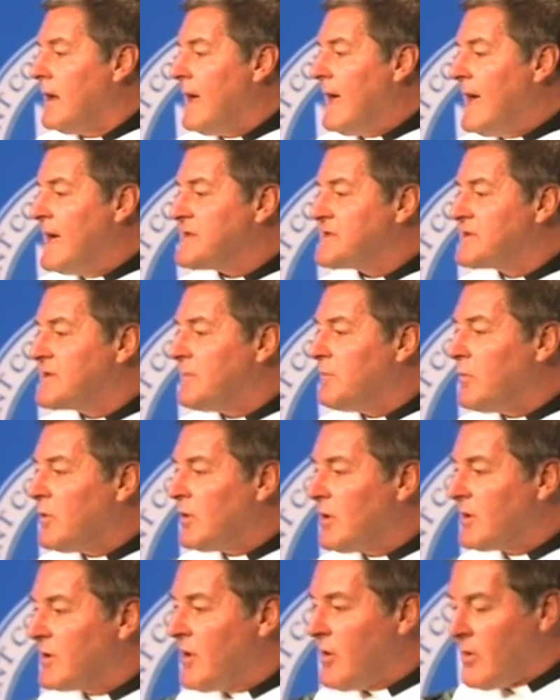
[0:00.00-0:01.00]
As the
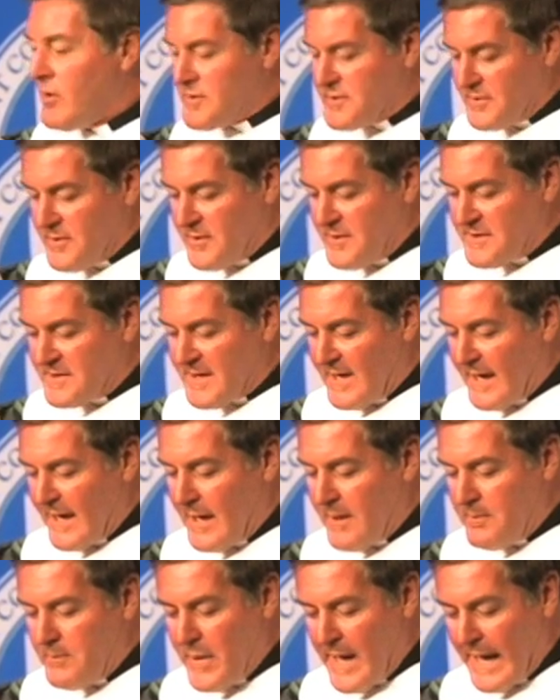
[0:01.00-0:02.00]
bulldozers
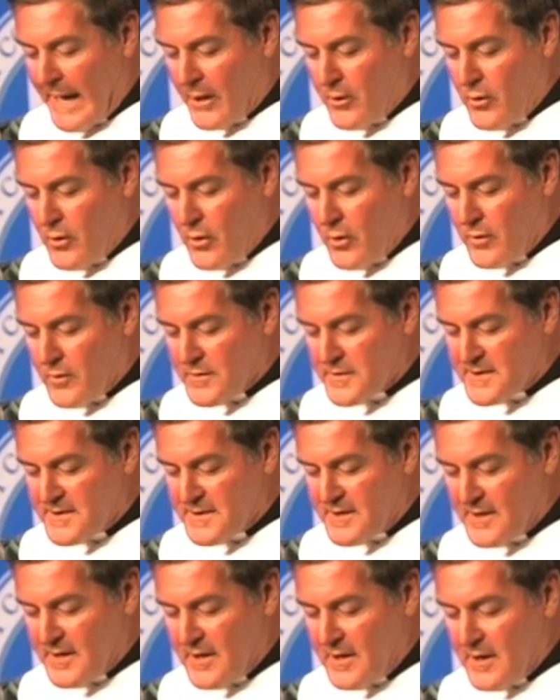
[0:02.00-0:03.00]
and
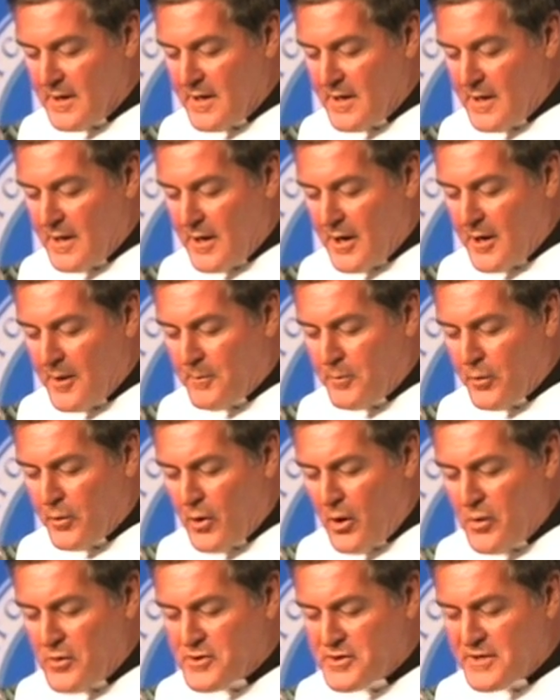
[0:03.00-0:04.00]
backhoes
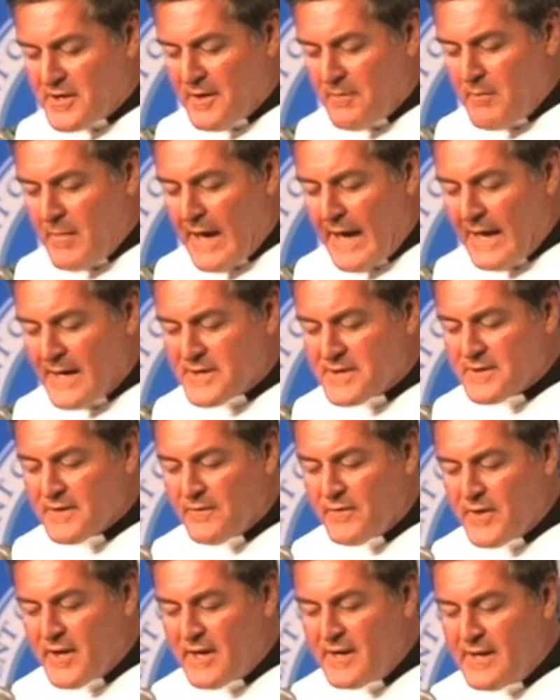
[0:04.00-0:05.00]
approached the mass
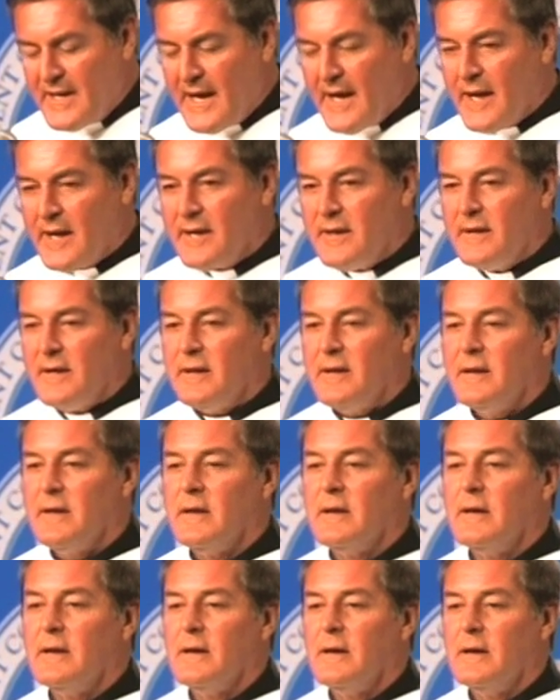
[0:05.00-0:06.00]
of the dead
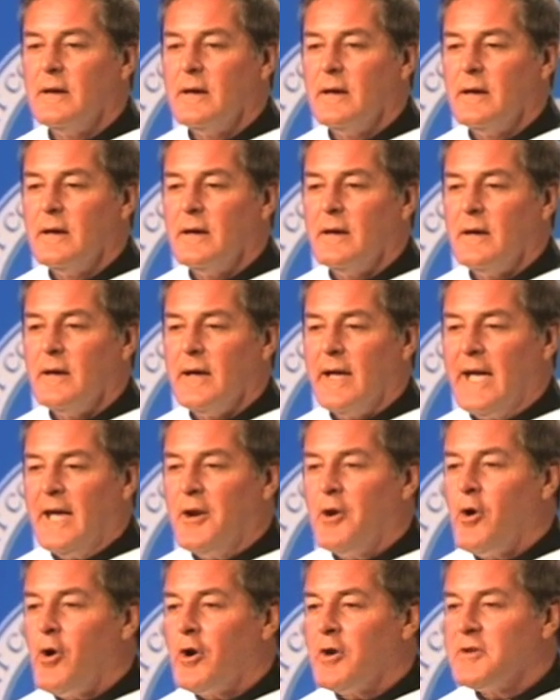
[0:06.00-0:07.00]

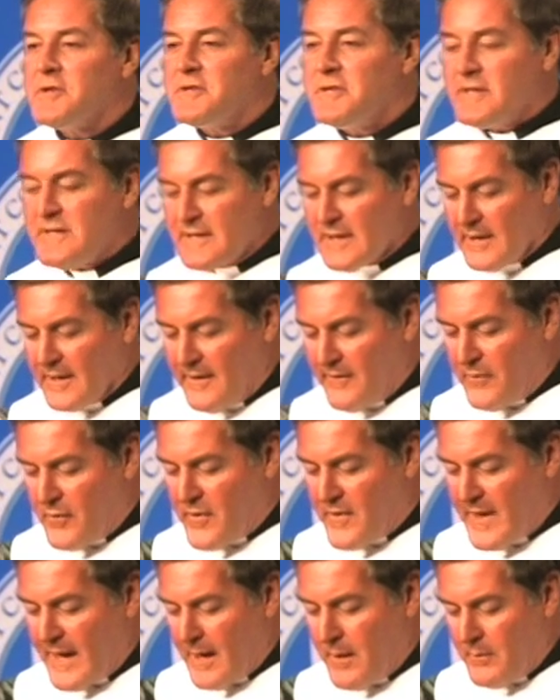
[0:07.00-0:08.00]
in order to deliver
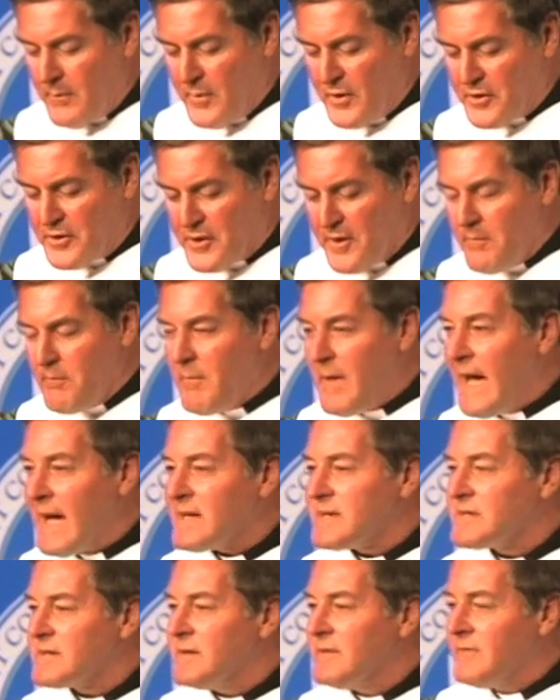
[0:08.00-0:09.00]
them to
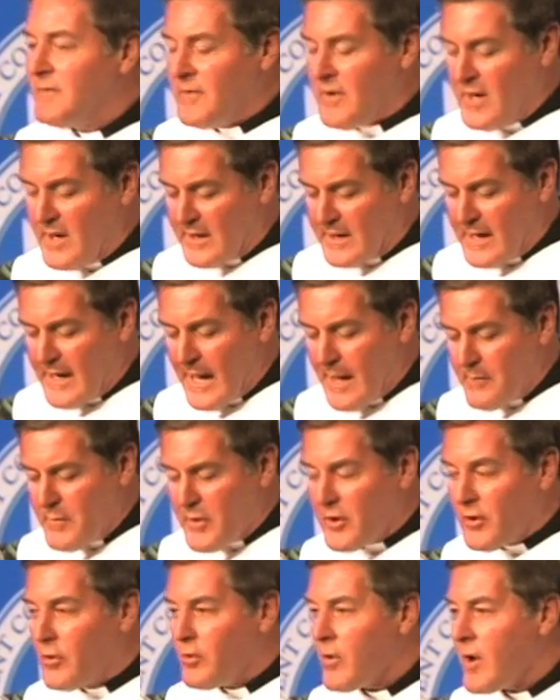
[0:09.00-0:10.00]
massive
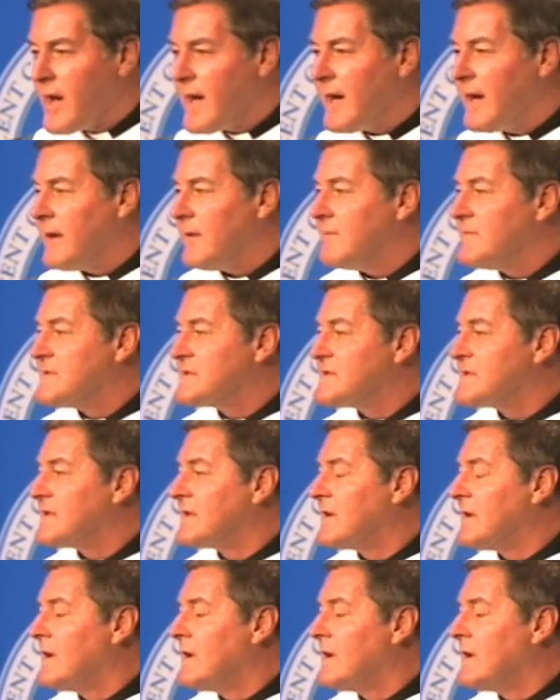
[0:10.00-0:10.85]
common graves,